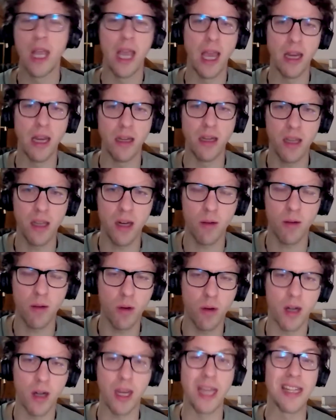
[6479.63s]
and near
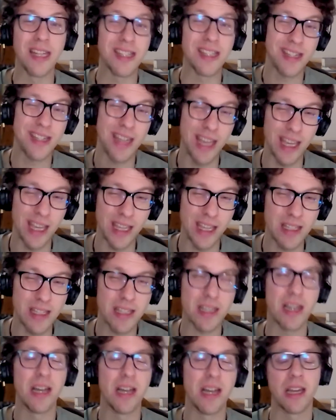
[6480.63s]
work, and staying
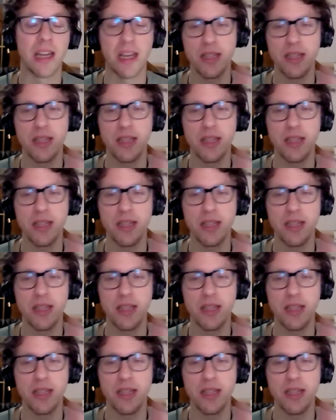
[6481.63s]
inside